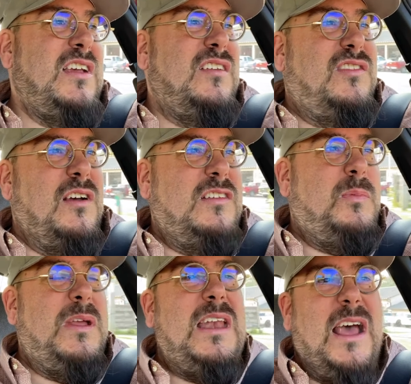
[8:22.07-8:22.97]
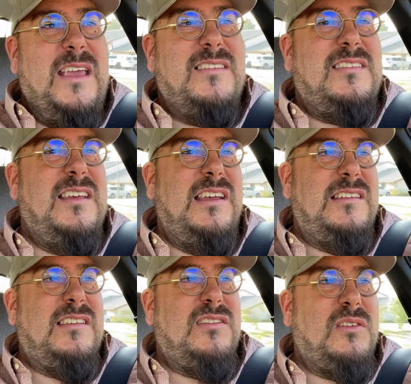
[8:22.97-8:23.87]
So it's been nice to,
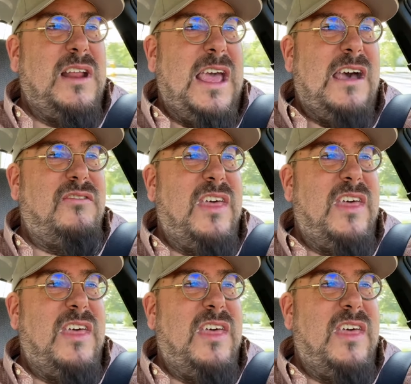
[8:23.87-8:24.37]
to sort of have